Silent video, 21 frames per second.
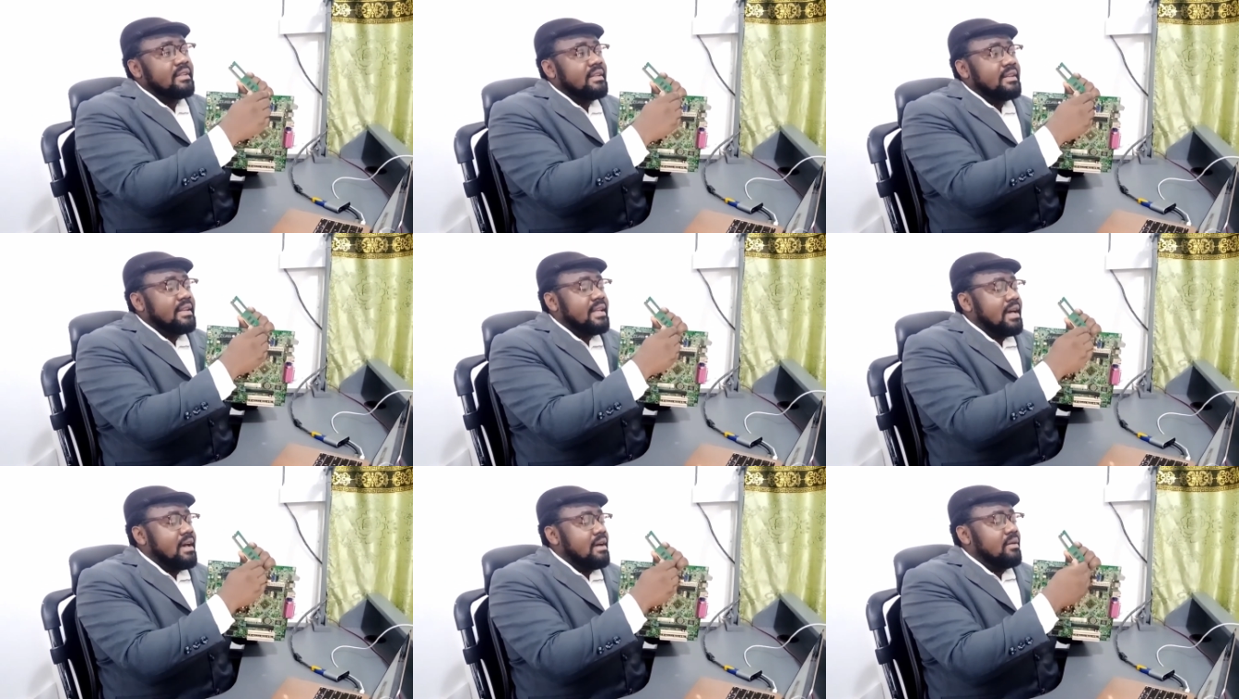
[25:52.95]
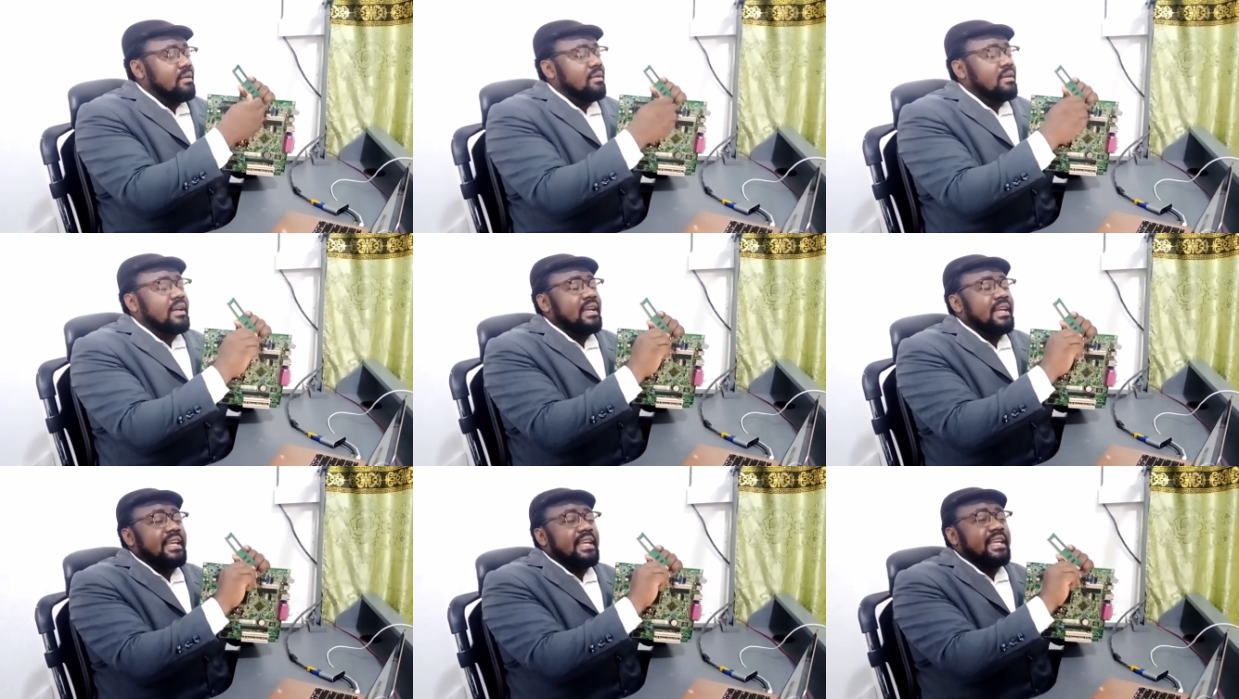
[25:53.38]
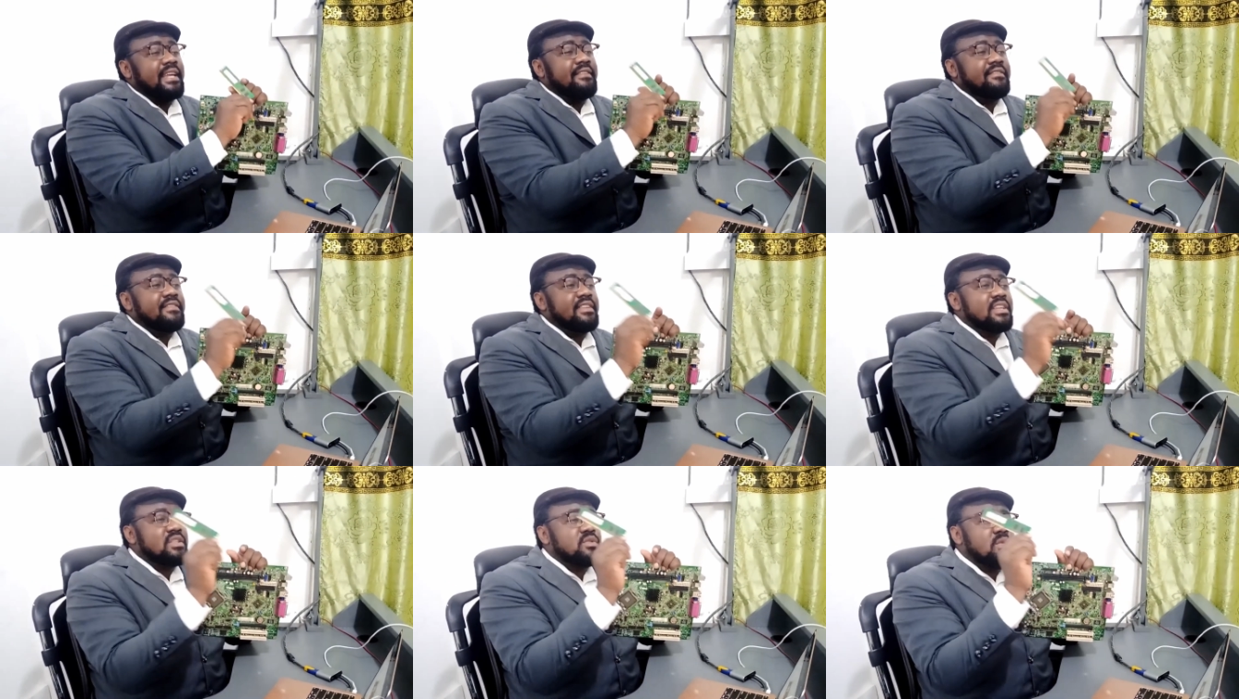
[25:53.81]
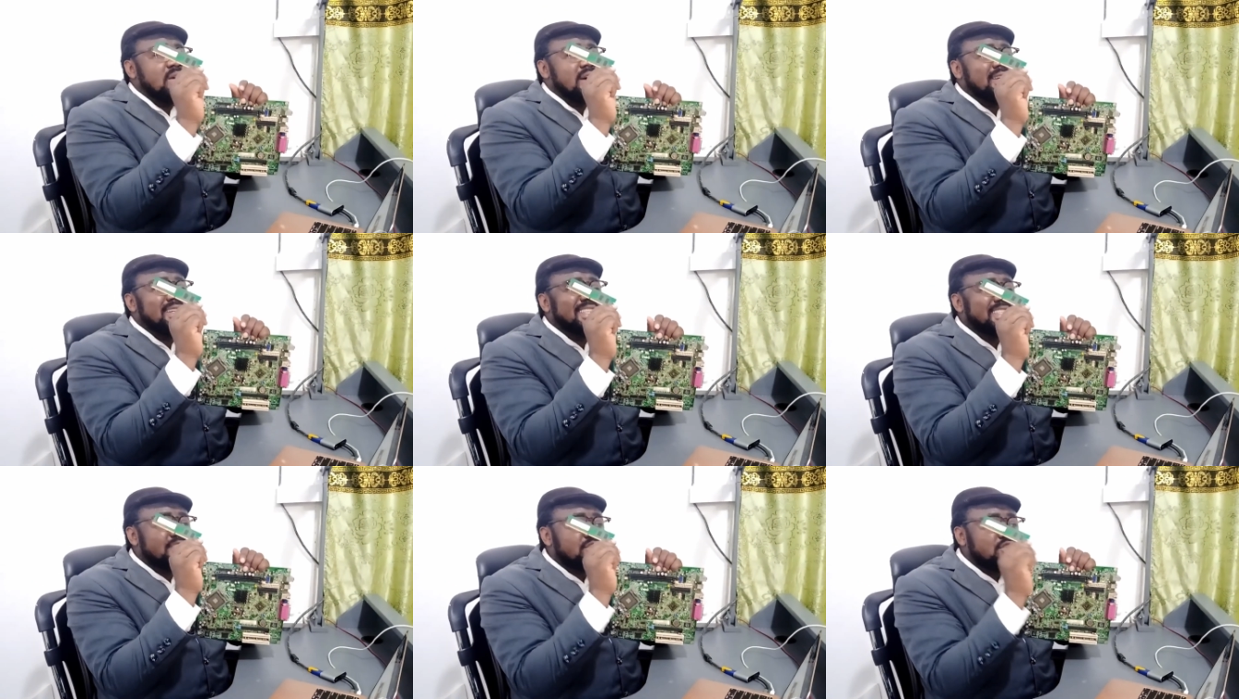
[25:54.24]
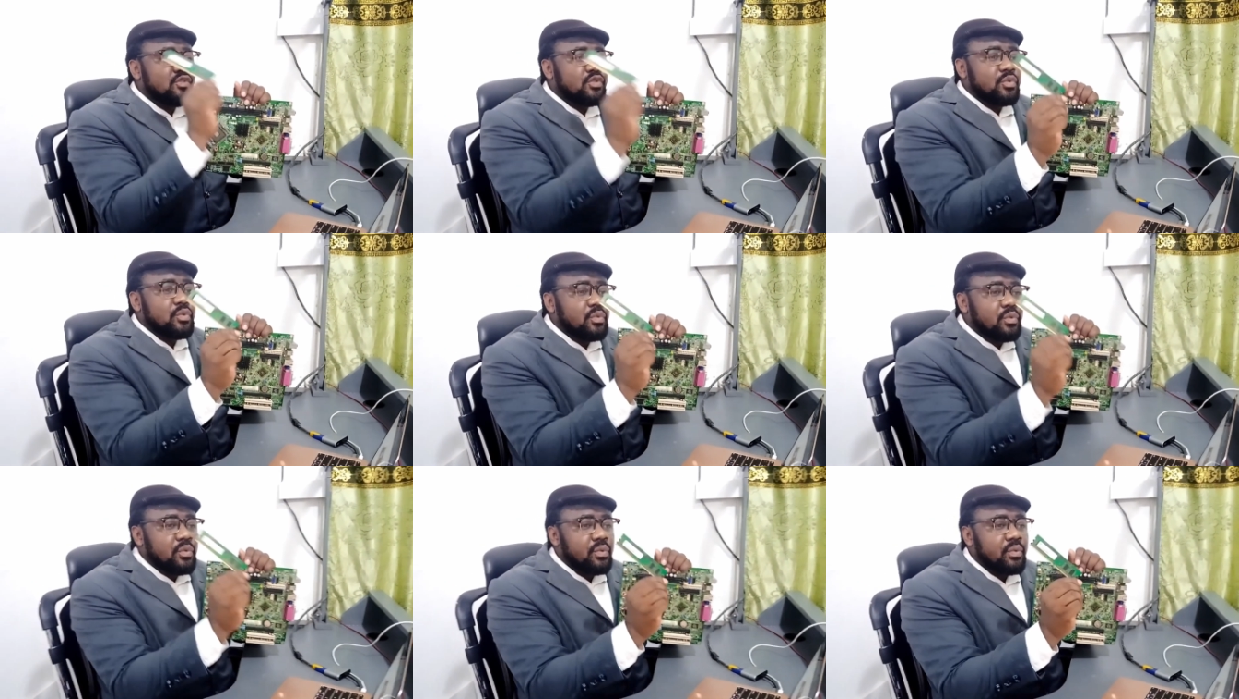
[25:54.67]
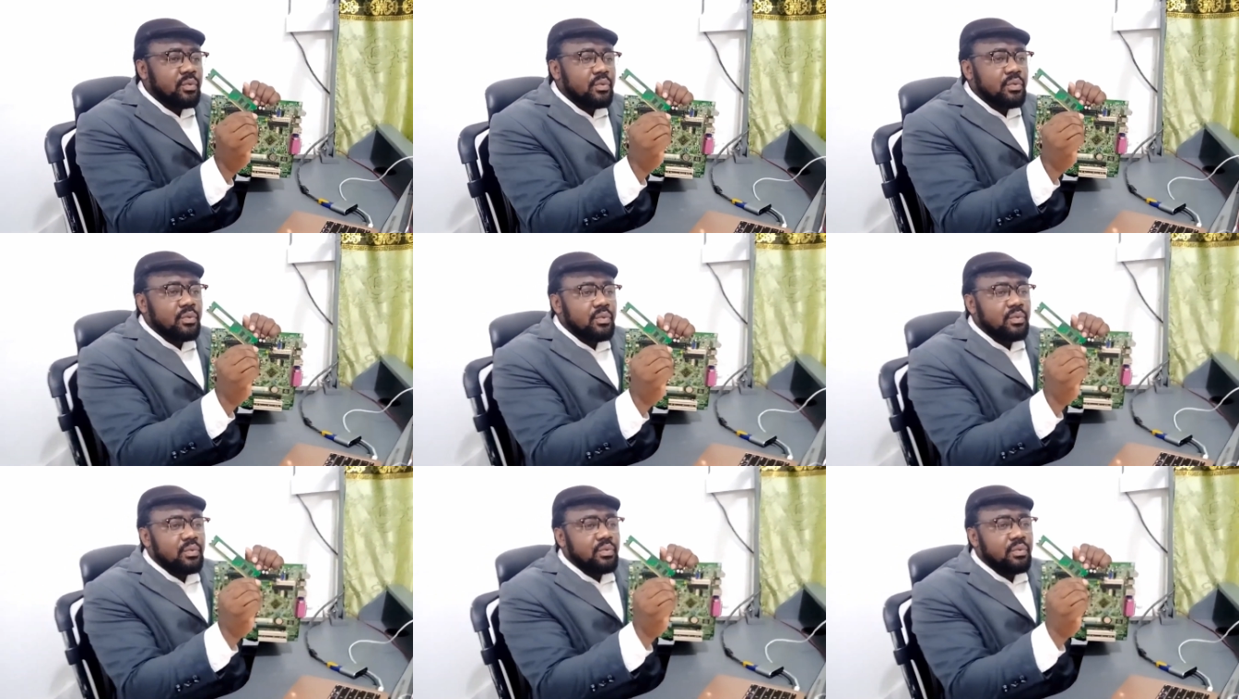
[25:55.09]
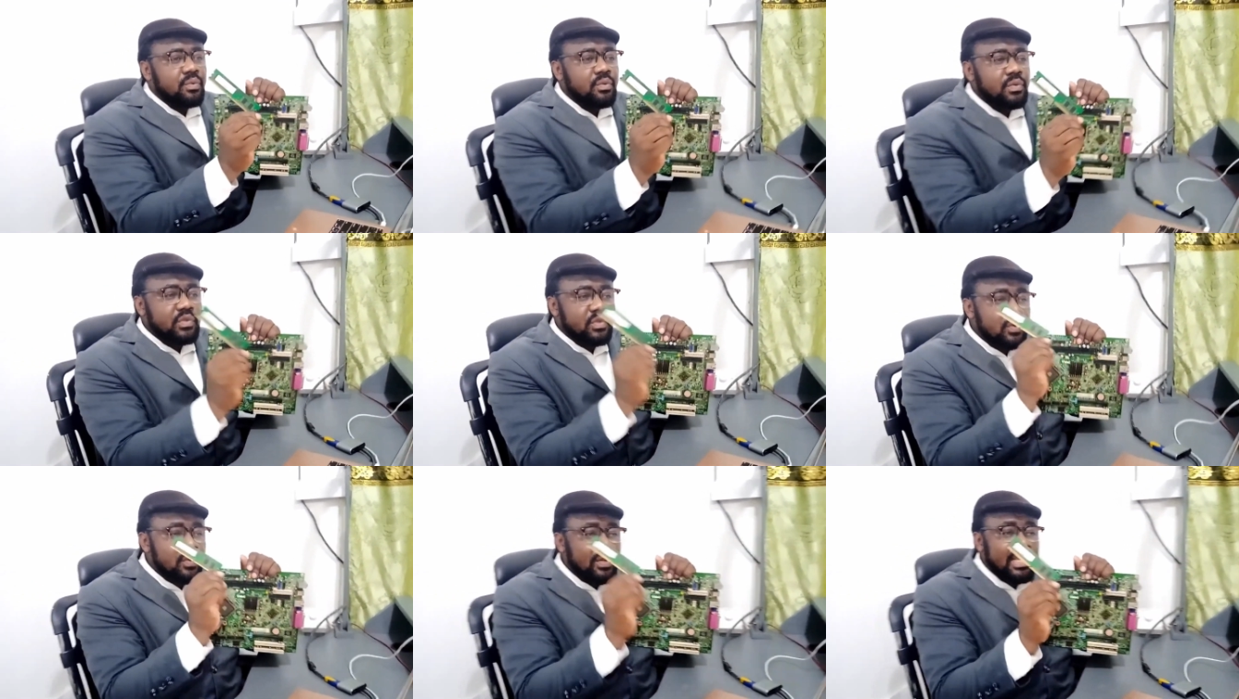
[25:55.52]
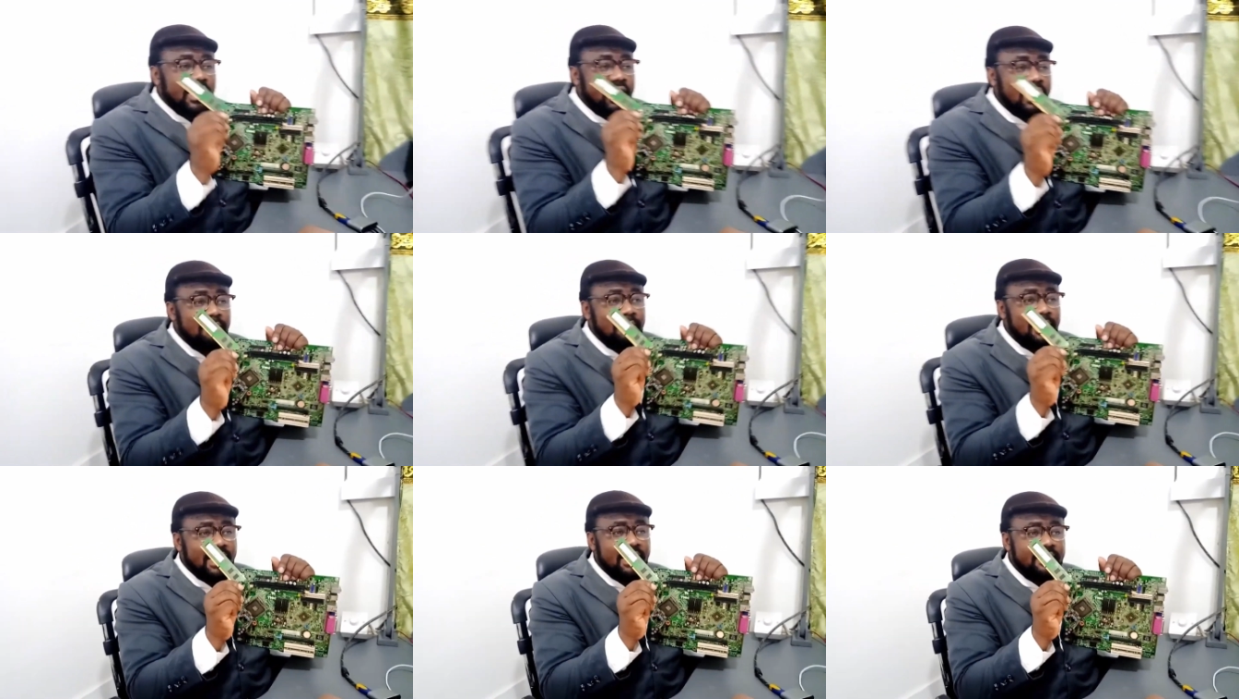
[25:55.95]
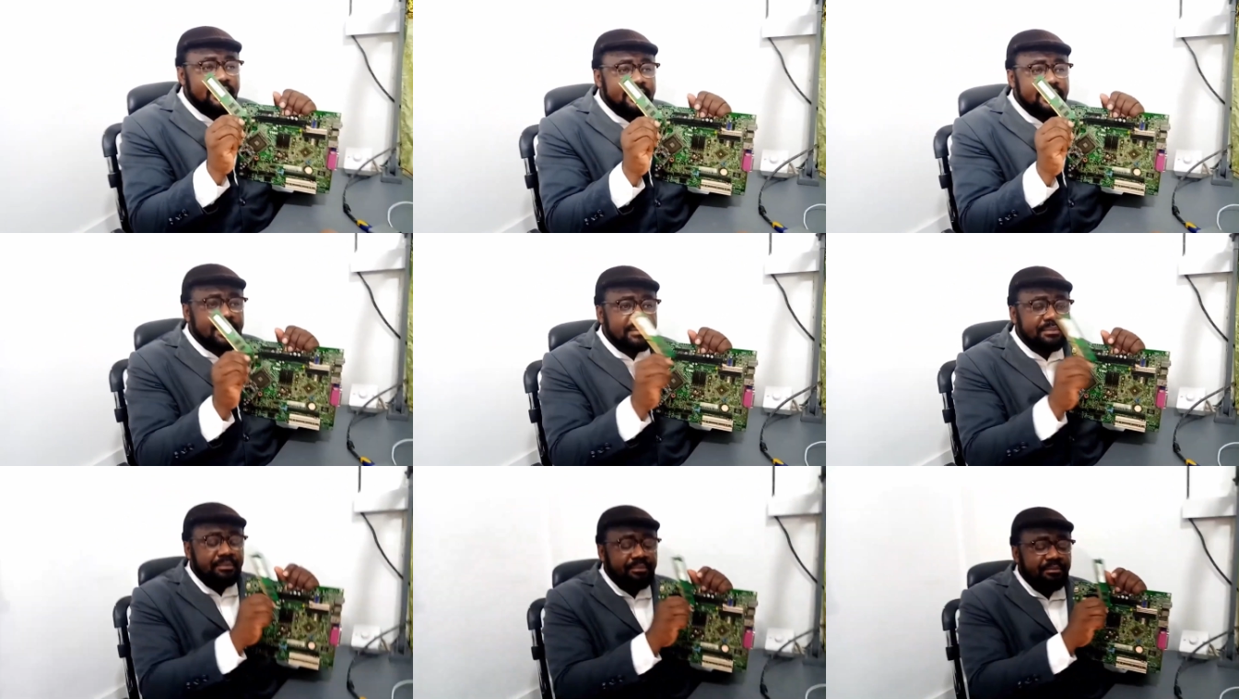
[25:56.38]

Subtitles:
Now, if this one is 2 gigabytes,